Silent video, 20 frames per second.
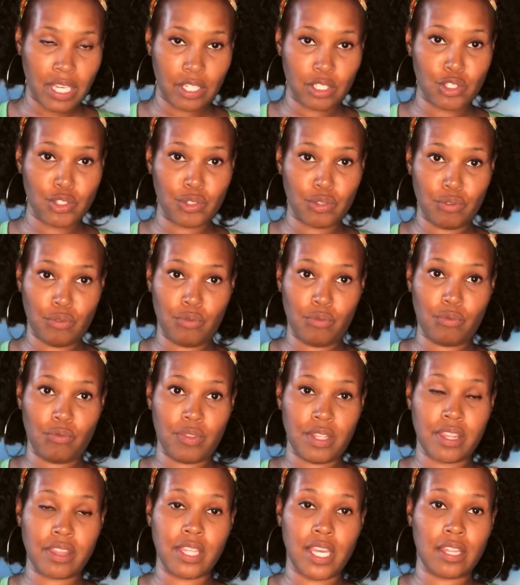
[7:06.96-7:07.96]
do
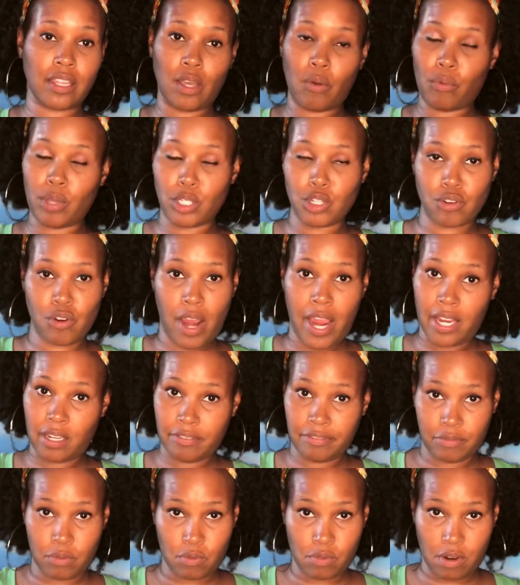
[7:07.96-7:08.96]
the thing that we trained
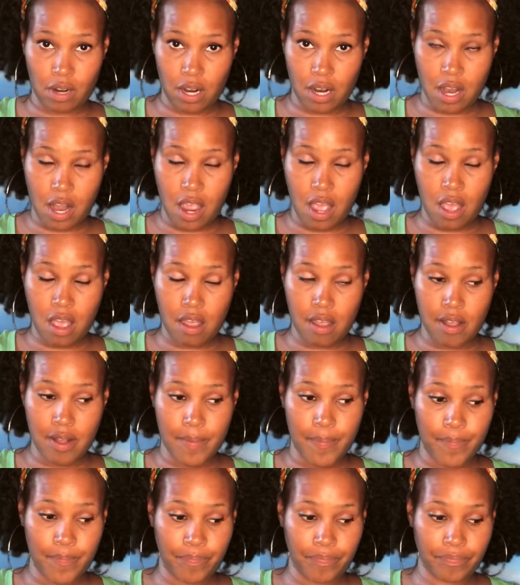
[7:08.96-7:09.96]
for
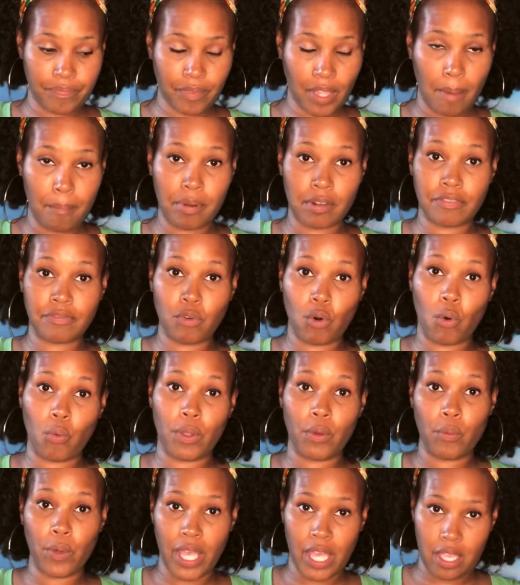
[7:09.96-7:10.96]
before we
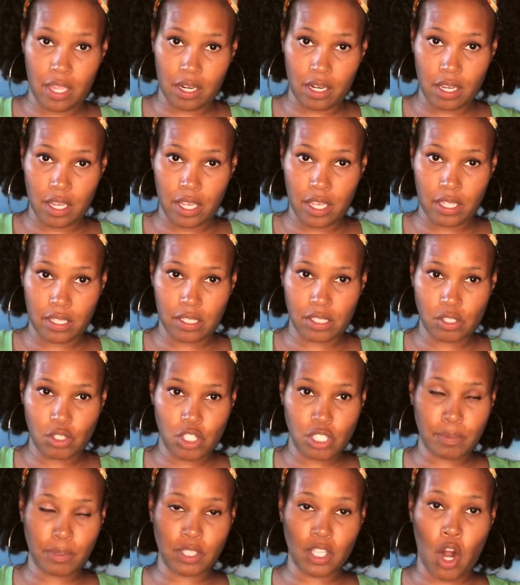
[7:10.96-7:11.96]
went. You're
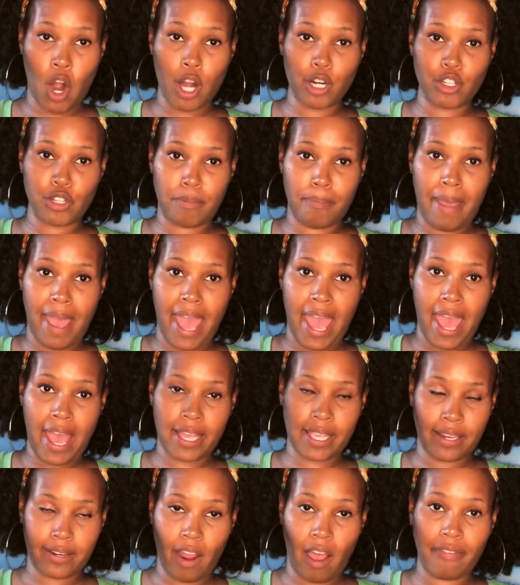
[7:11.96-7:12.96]
just supposed to arch your
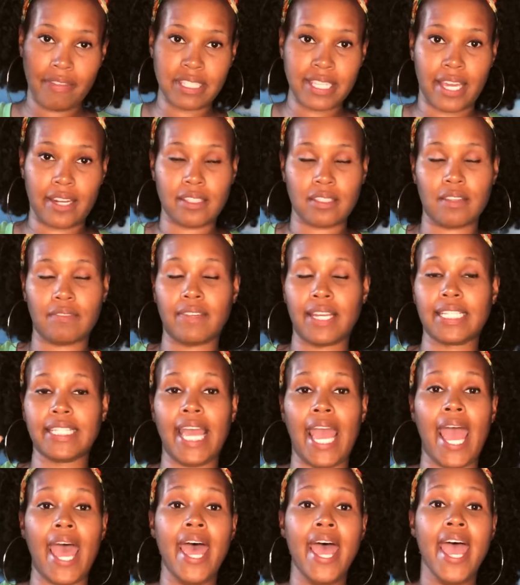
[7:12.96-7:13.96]
back and all this kind of stuff like
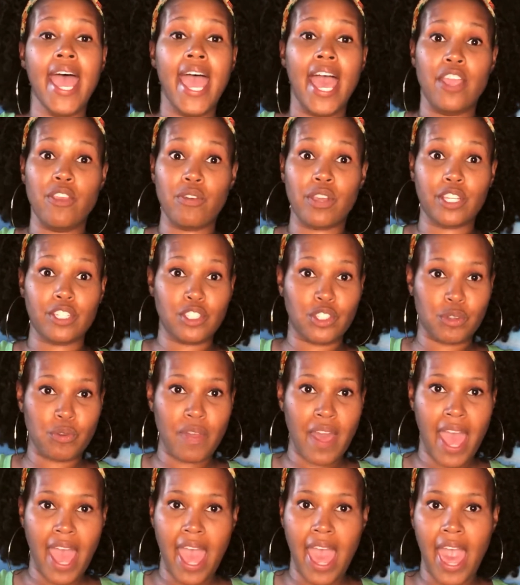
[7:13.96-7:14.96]
that. And you can do
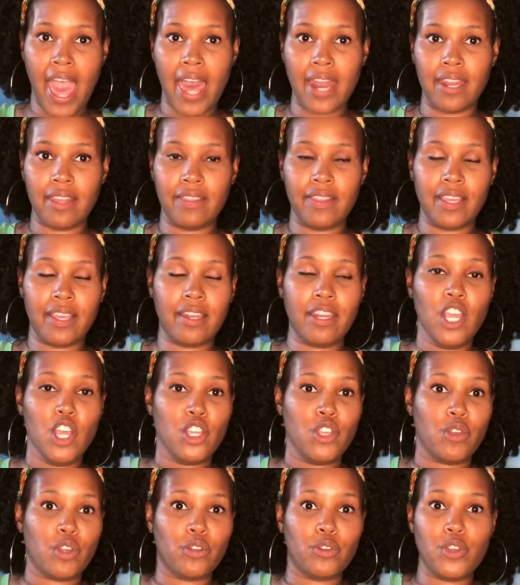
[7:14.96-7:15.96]
that, and then
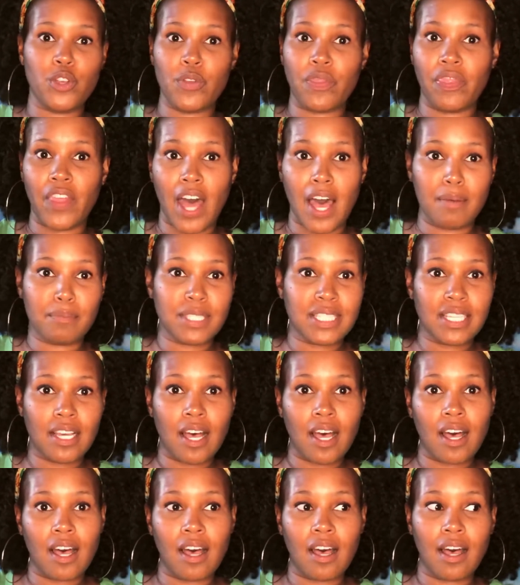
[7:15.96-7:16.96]
you can do your thumbs
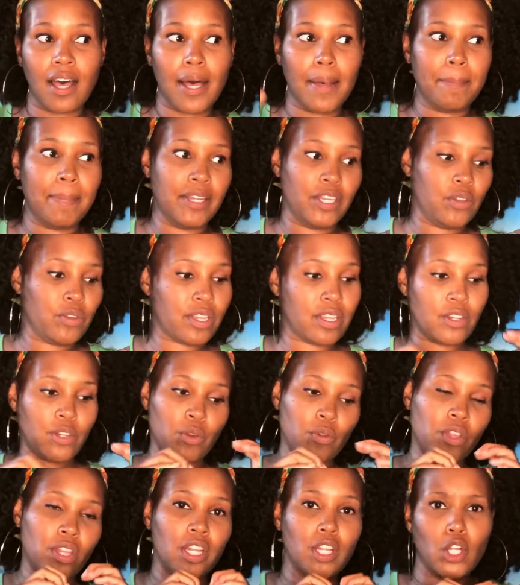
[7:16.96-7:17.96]
up, and you can
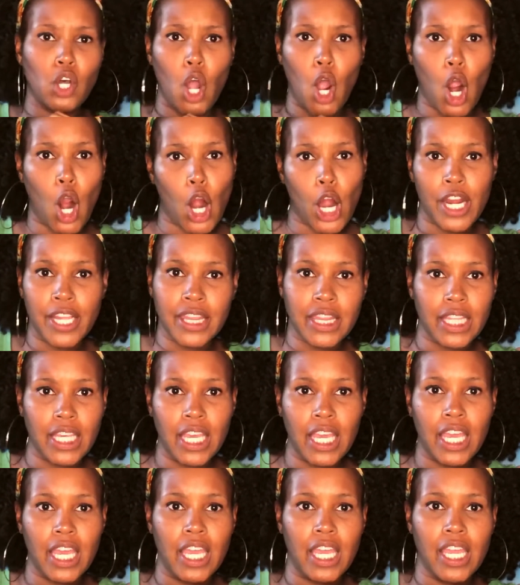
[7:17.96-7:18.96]
do the little heart
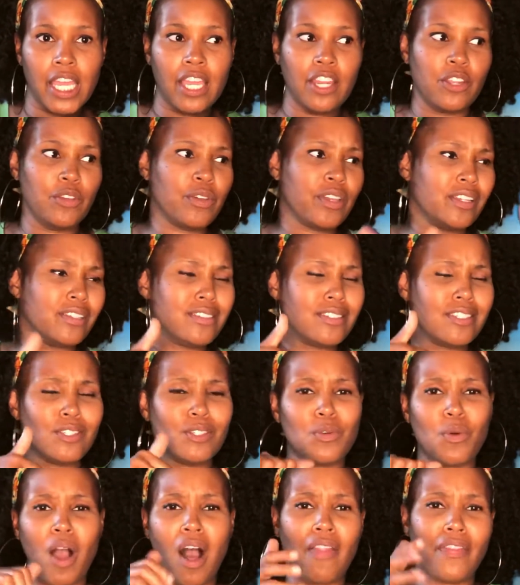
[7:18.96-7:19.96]
thing, and you can just
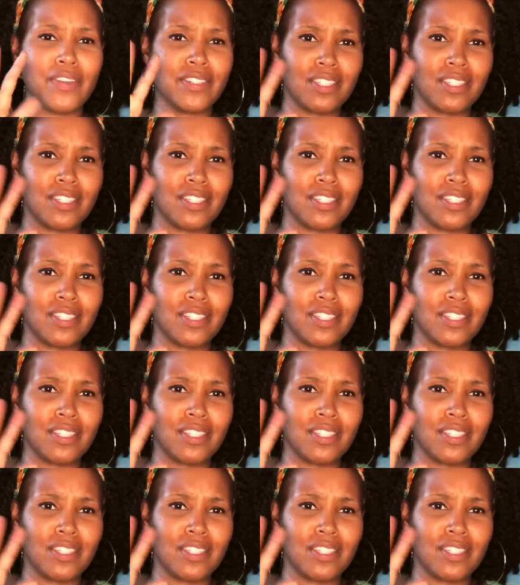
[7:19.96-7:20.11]
do all these